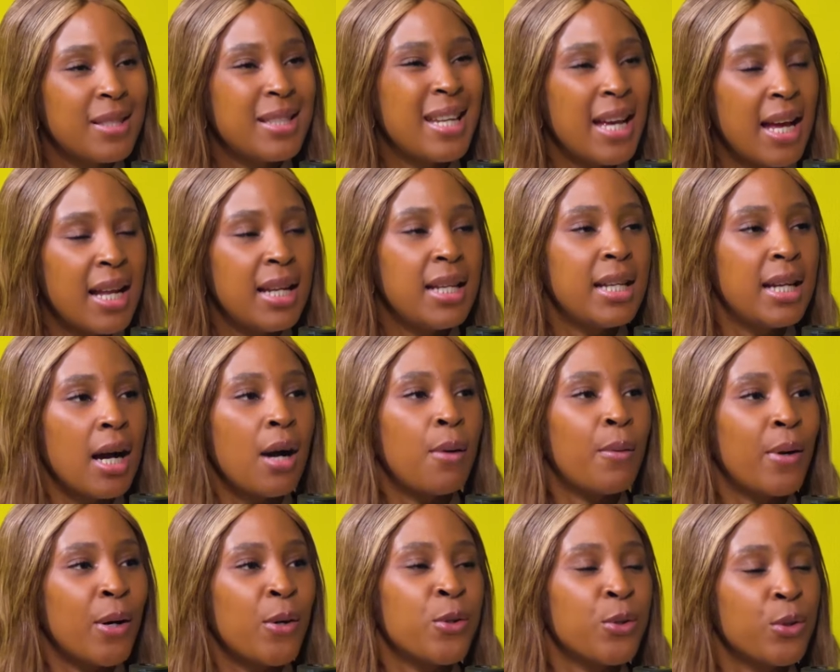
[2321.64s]
telling
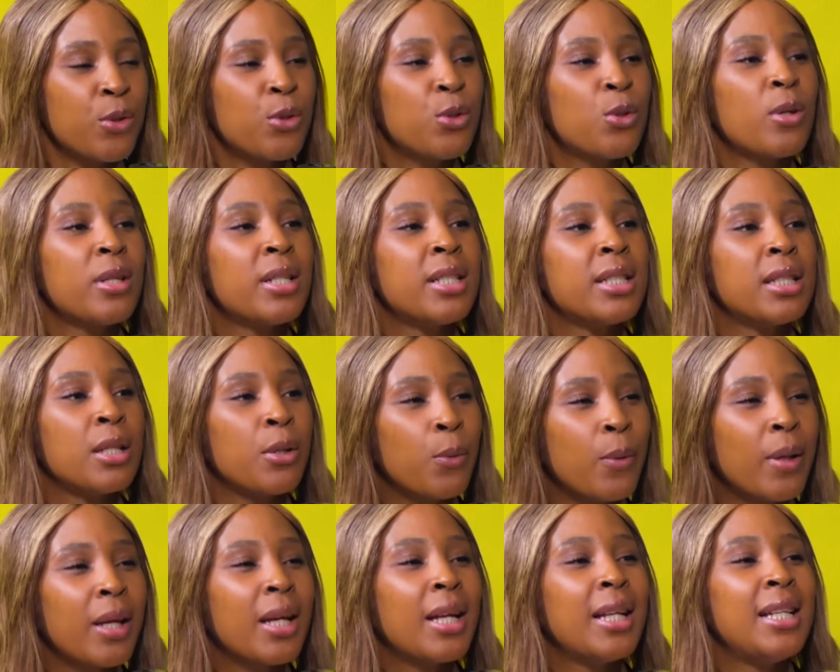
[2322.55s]
our own stories
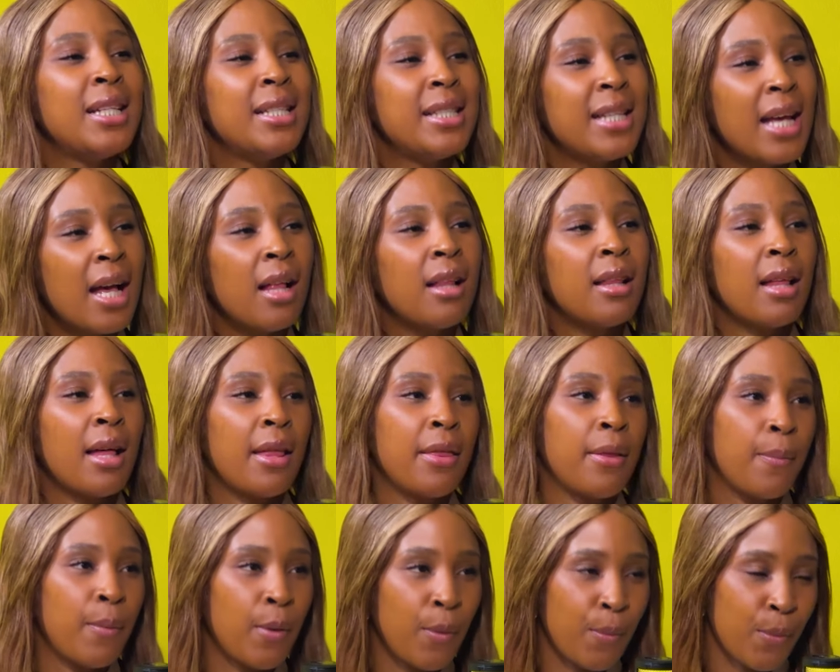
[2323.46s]
and quickly tell
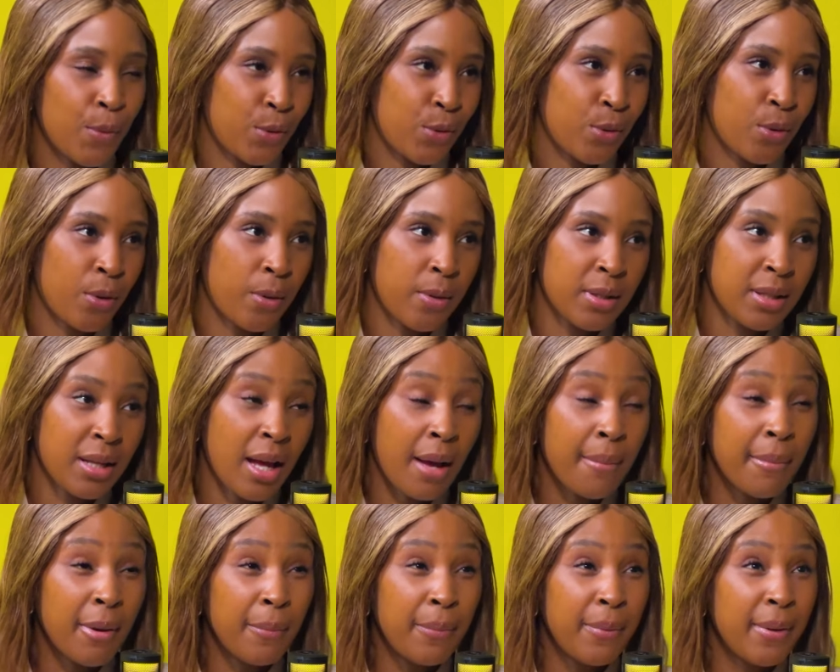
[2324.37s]
other people's stories?
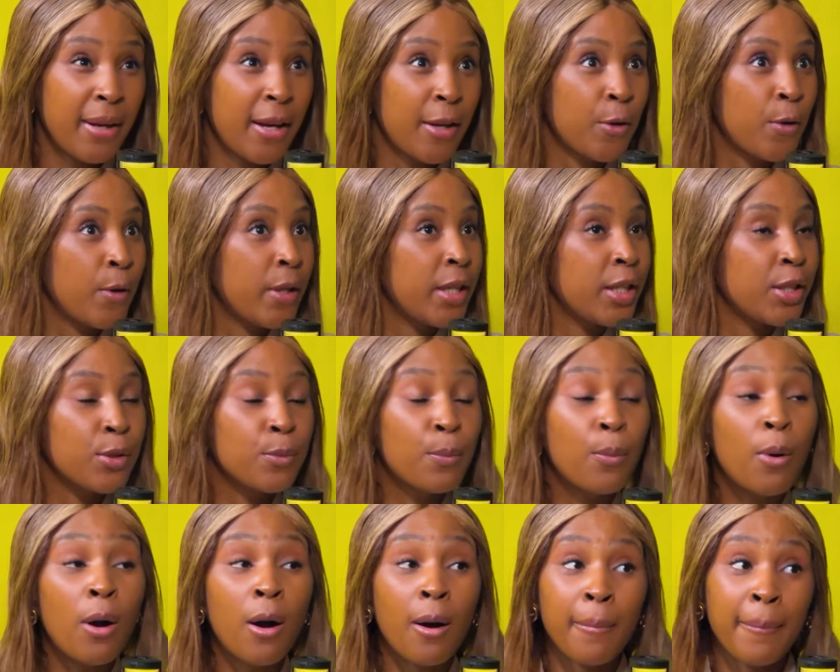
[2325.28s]
Amapiano is
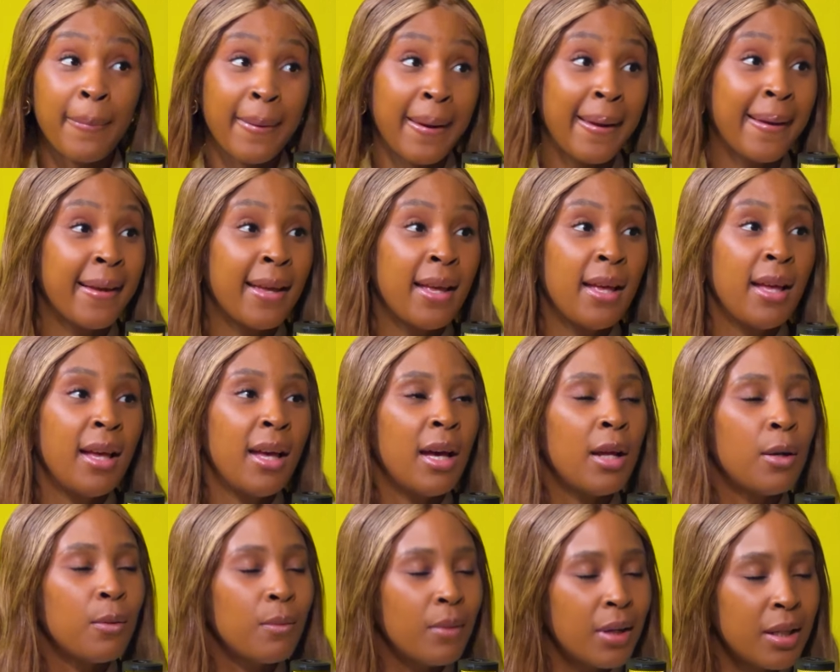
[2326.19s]
popping,
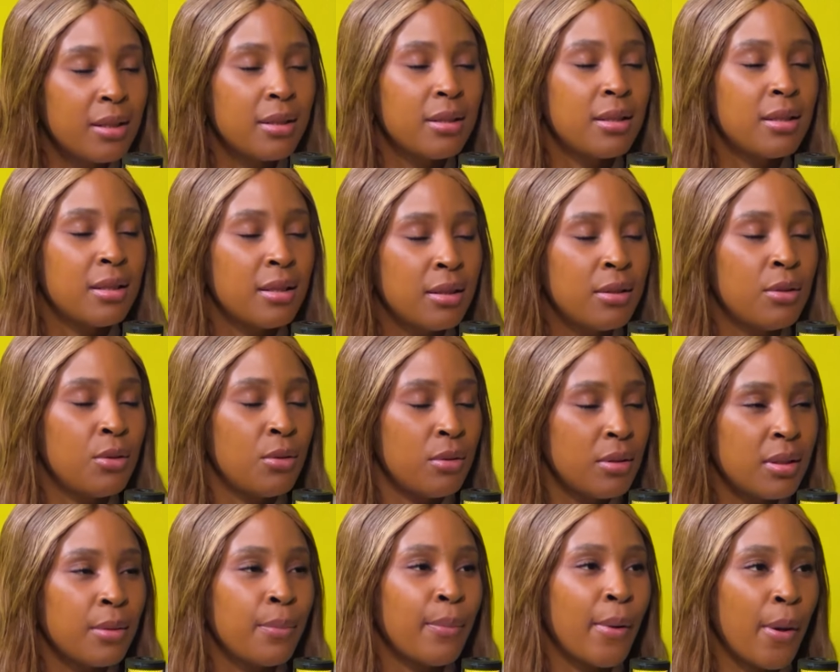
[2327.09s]
mm. and what
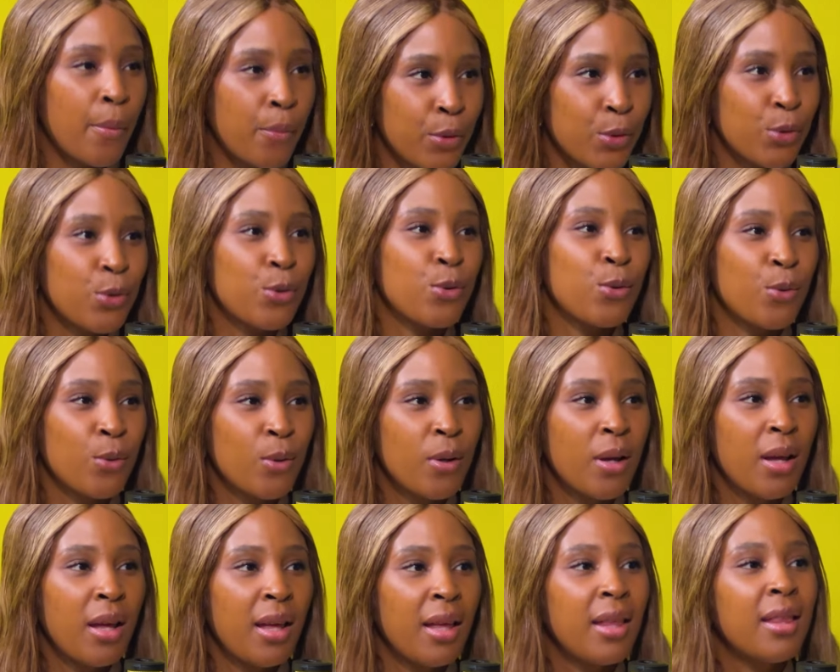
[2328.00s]
do Zimbabweans do?
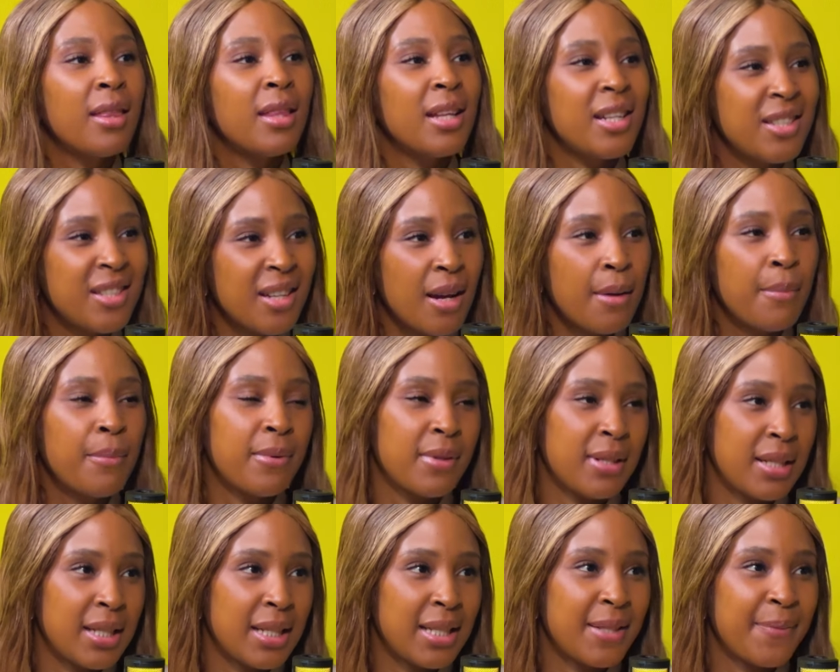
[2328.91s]
They jump
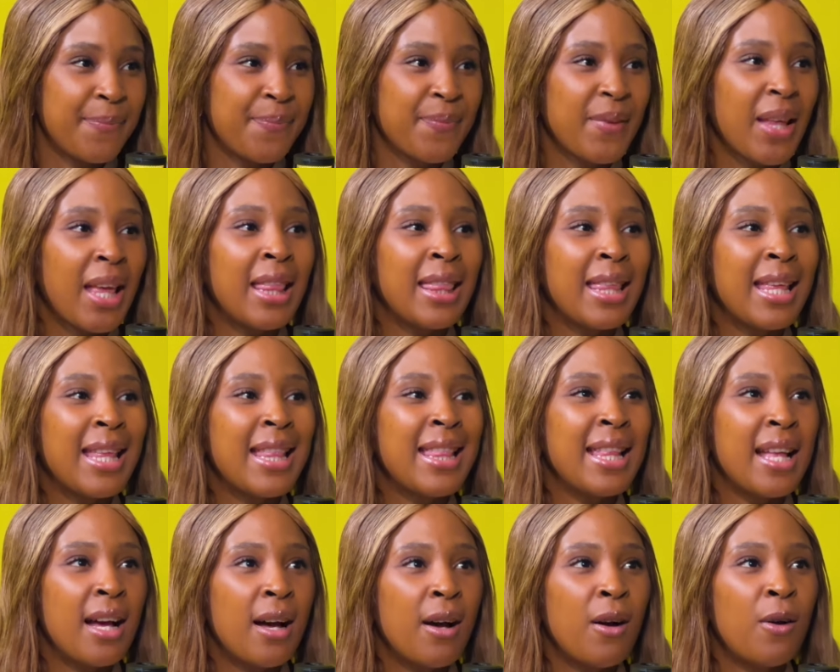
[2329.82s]
on it, and
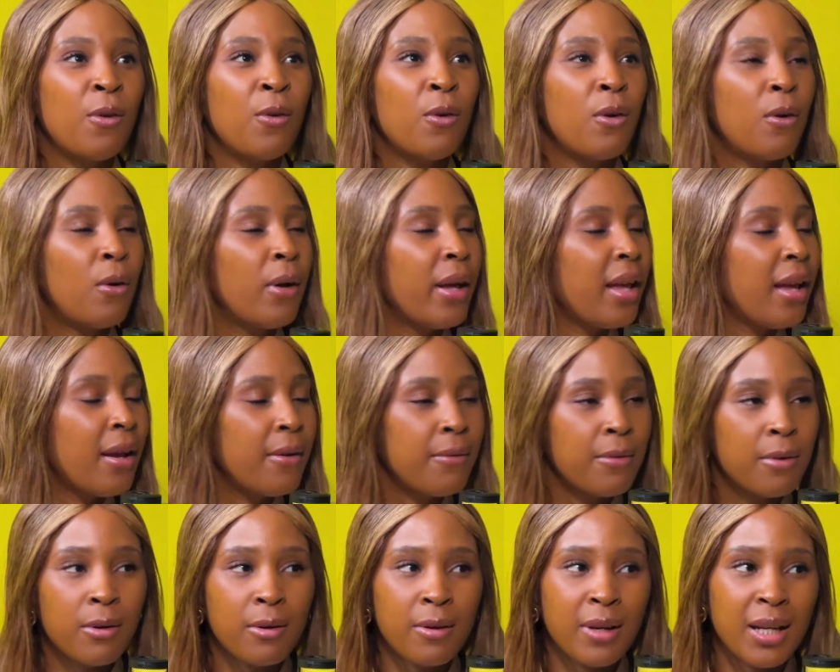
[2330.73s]
then now
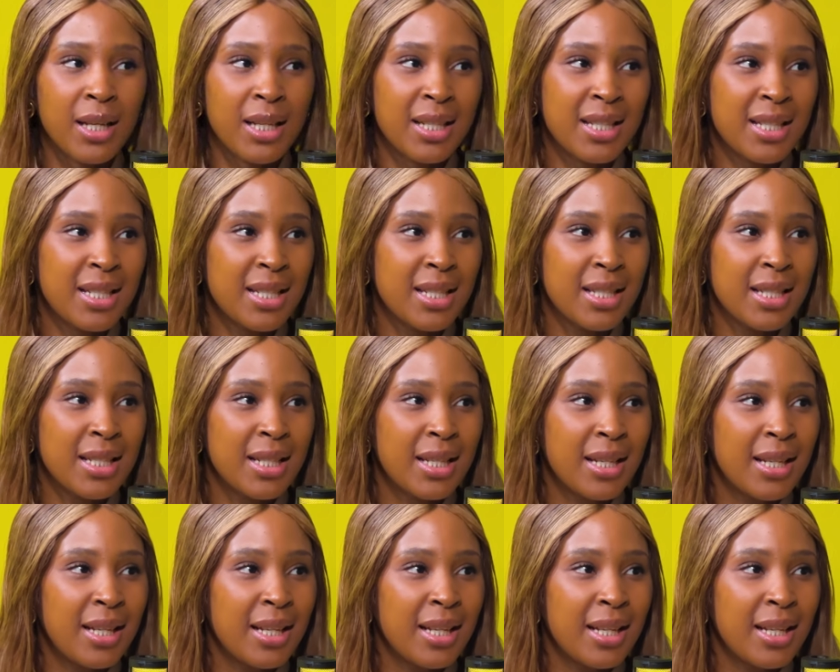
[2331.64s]
every credit